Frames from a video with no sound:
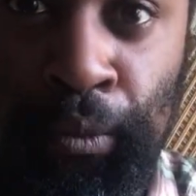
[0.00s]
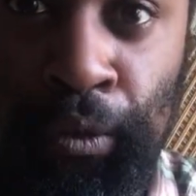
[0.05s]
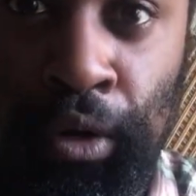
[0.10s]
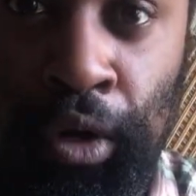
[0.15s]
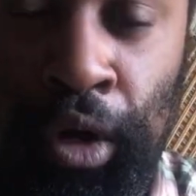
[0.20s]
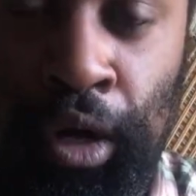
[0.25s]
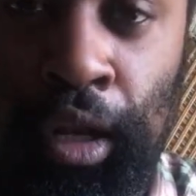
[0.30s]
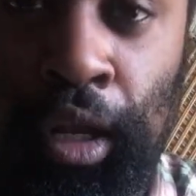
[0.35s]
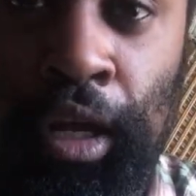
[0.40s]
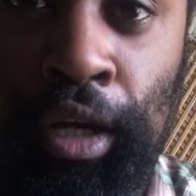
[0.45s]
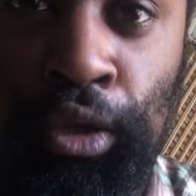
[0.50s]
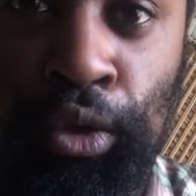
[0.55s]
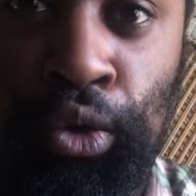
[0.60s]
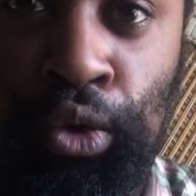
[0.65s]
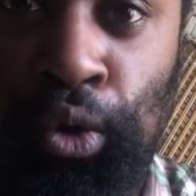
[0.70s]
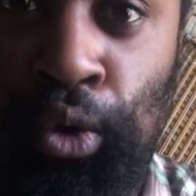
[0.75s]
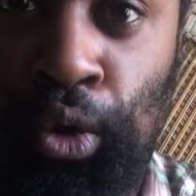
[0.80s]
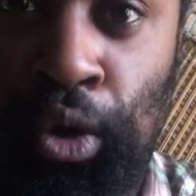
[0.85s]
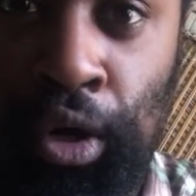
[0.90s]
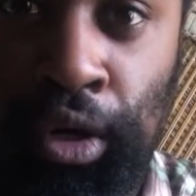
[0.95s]
All right, a lot of you
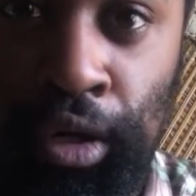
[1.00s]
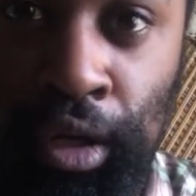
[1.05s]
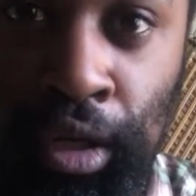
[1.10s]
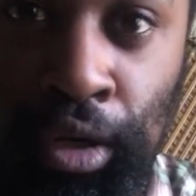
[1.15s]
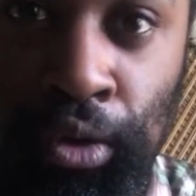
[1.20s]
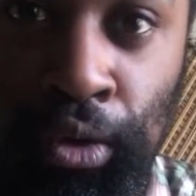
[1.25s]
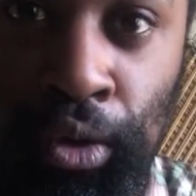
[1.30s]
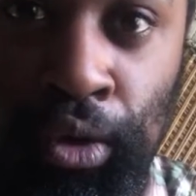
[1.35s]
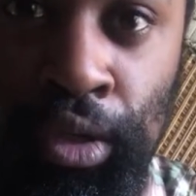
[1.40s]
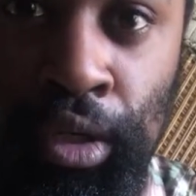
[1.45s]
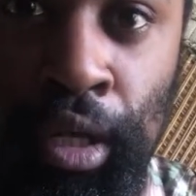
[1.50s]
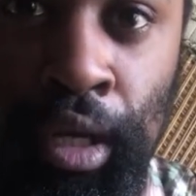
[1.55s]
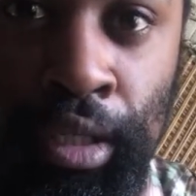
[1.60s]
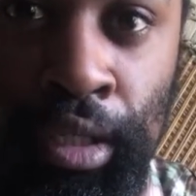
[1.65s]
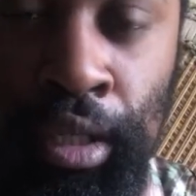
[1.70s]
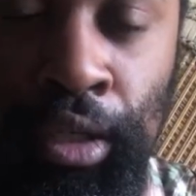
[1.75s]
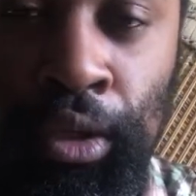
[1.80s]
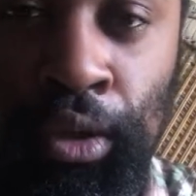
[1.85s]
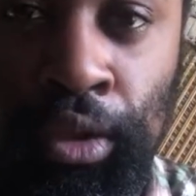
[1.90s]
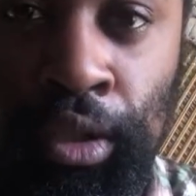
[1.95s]
so-called Negroes,
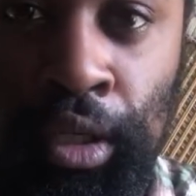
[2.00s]
Latinos,